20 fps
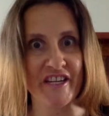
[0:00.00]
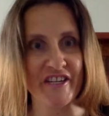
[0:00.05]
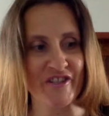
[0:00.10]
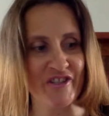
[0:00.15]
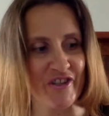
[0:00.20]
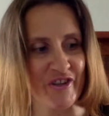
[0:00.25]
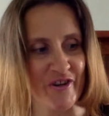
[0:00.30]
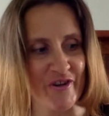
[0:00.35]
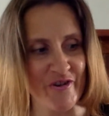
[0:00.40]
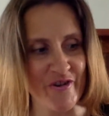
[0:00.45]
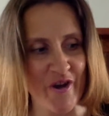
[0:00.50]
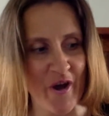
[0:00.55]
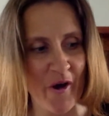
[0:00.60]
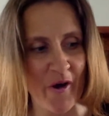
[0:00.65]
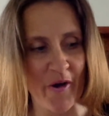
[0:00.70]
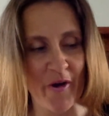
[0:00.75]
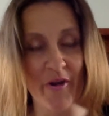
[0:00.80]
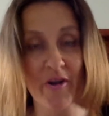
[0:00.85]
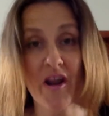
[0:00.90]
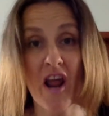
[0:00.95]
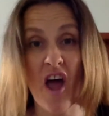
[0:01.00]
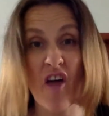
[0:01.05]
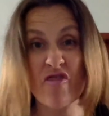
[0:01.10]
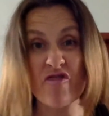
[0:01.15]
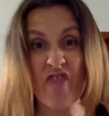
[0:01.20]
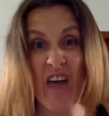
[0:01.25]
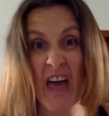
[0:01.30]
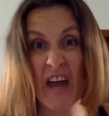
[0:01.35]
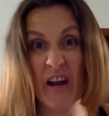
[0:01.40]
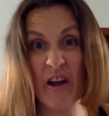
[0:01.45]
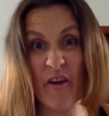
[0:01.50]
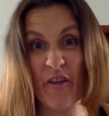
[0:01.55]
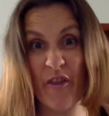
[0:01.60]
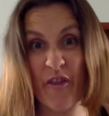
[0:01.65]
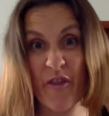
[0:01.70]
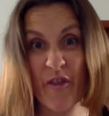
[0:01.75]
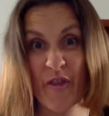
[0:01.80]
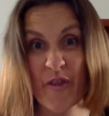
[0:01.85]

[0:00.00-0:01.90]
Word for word: Did you know that a